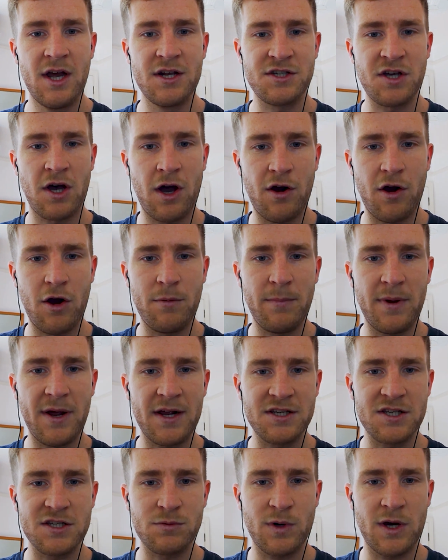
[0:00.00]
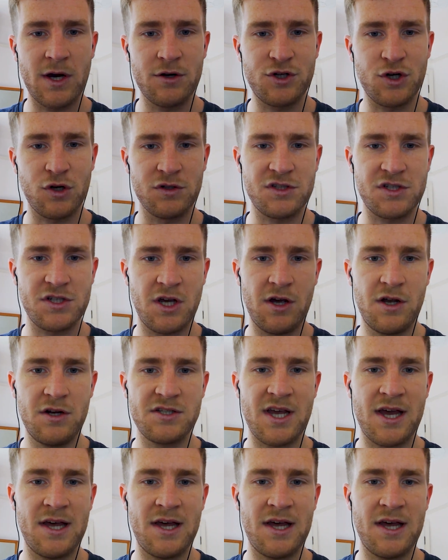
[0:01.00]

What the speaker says: Tyrone Mings as well, John Stones,